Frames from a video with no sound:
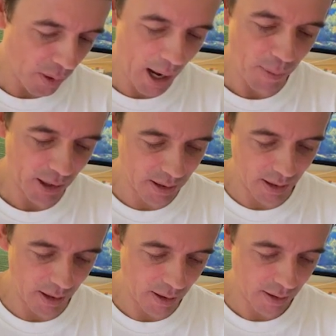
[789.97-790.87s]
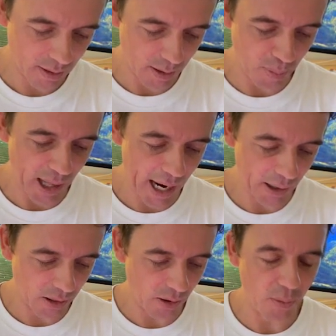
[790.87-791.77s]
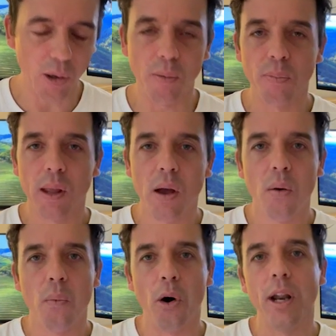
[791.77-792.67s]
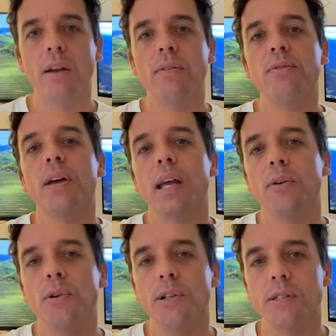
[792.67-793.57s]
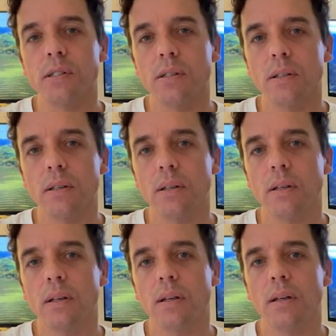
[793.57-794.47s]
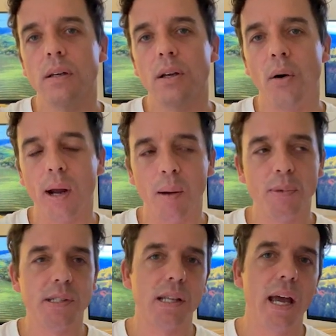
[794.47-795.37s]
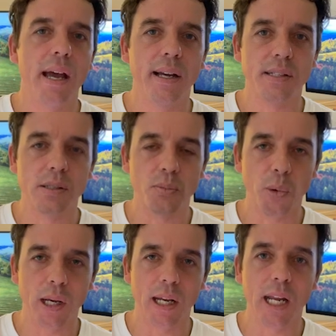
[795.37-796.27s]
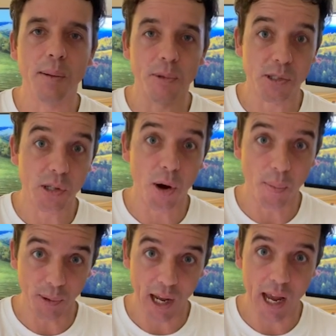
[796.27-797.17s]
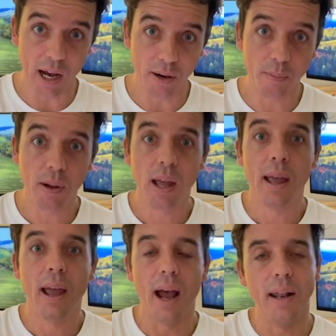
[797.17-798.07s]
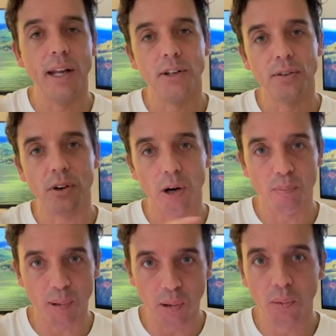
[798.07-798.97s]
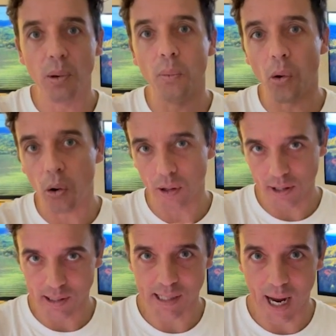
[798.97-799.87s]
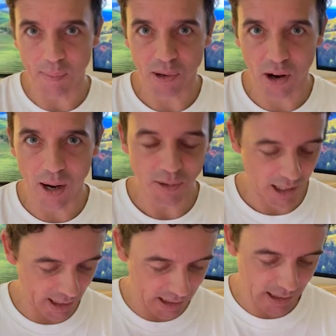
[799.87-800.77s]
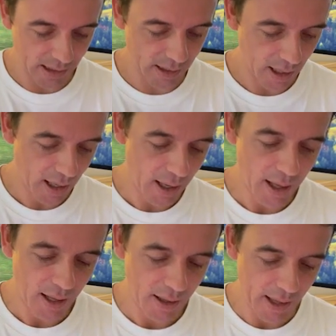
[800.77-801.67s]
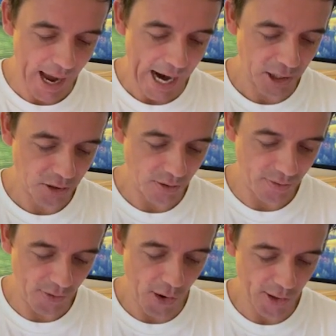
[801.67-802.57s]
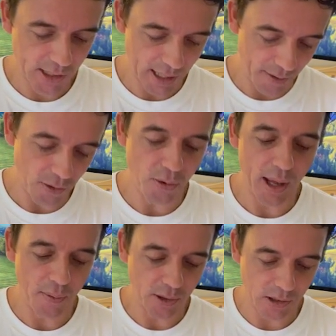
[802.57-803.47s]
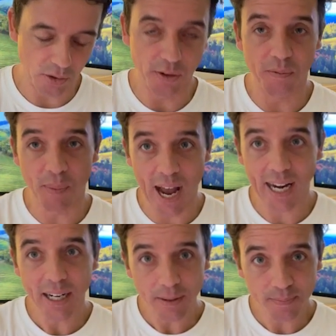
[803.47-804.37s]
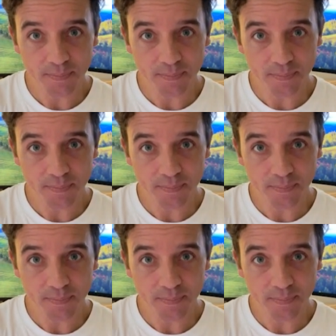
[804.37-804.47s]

came into play. I thought, well, what if he was going up the stairs, we can hit him to slow him down, and then you've got to build the wall at the same time. So this is the actual first level that was sort of made.